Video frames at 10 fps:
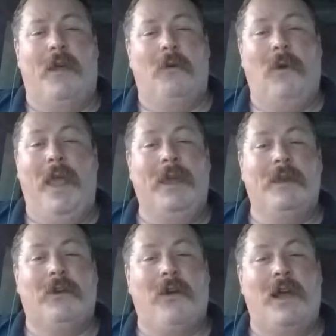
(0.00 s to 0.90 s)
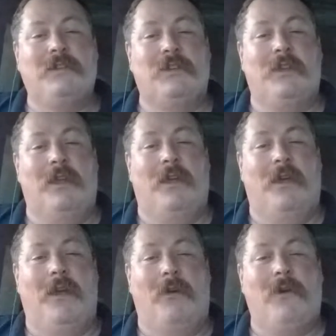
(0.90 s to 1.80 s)
wagon across
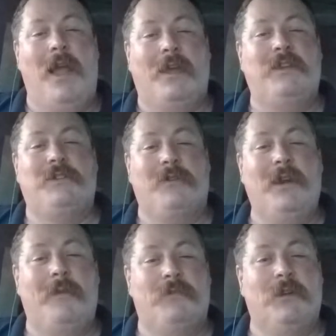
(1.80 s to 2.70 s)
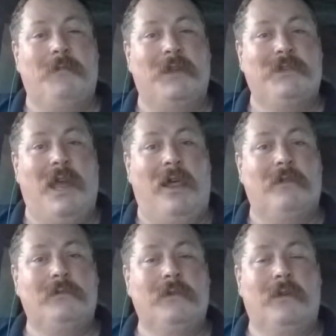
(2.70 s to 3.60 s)
a rocky stream should be a
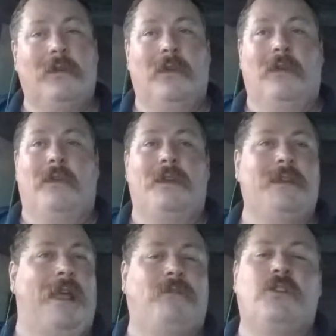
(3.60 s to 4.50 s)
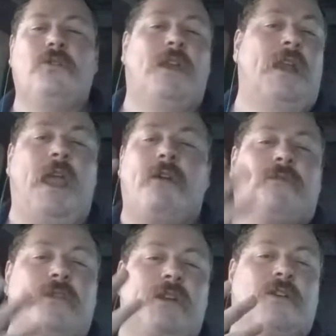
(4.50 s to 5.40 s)
challenge. You don't have to do it at
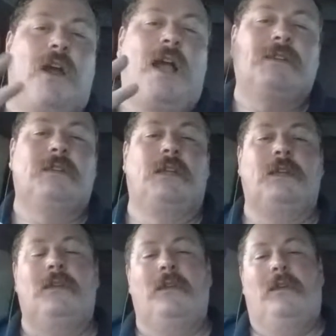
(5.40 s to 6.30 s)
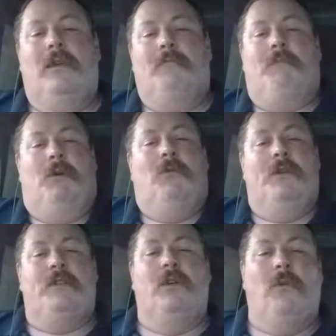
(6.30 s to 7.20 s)
every crossing, but
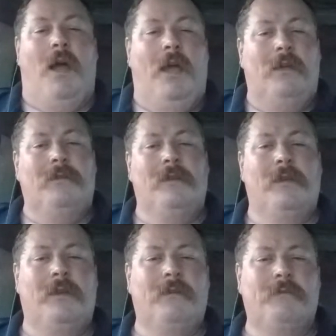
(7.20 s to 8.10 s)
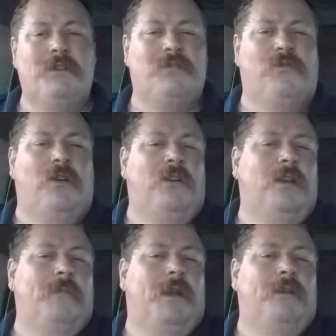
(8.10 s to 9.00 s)
once in a while, just for a
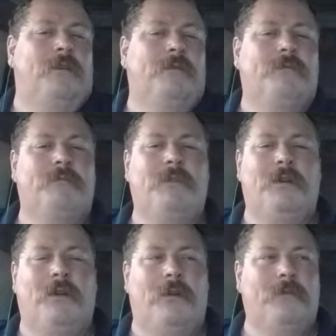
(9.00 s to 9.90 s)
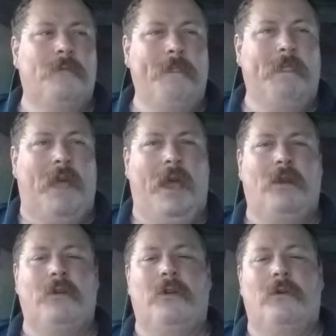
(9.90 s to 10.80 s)
little bit of,
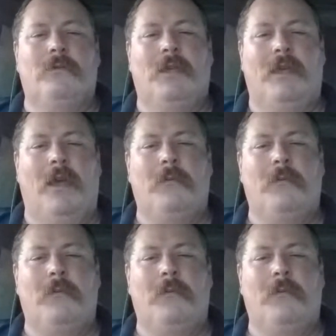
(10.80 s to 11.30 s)
elbow